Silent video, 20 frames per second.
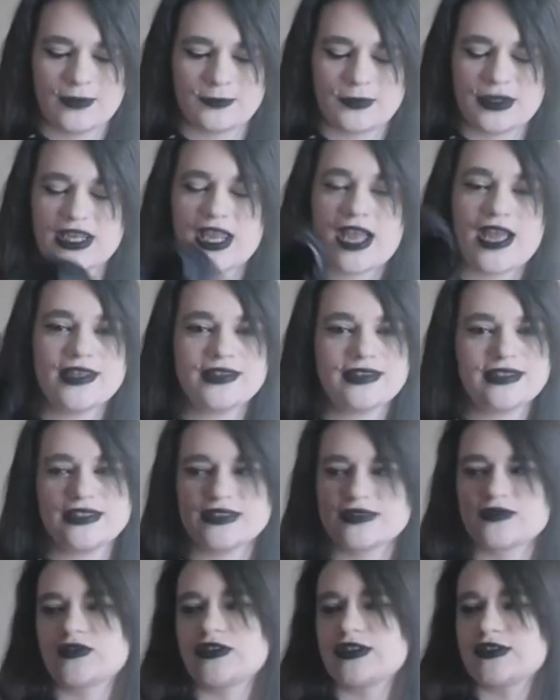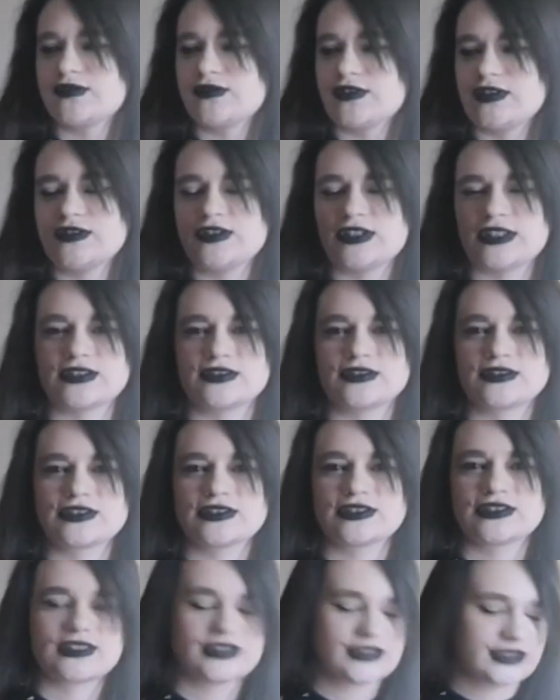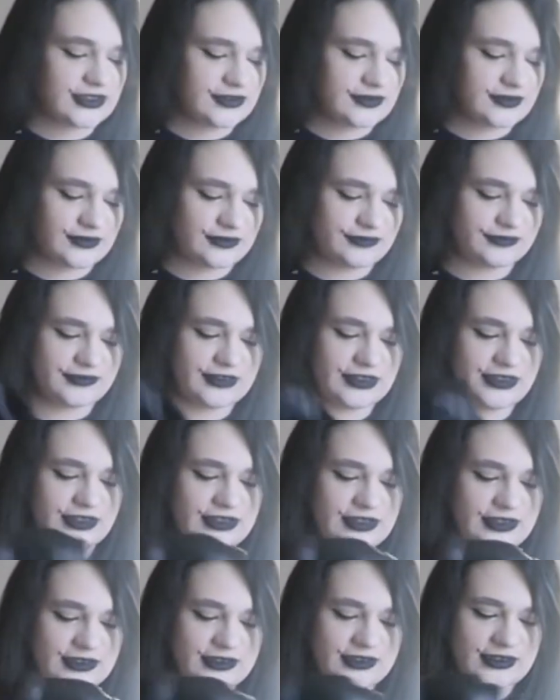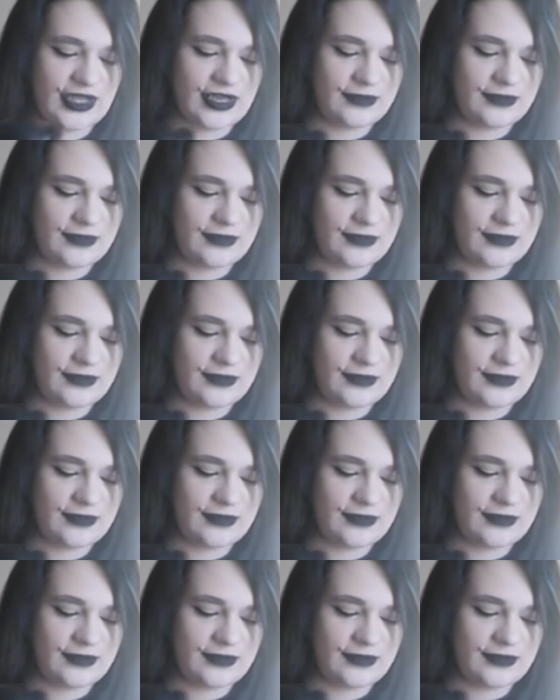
I had these for a few years. They're actually really good.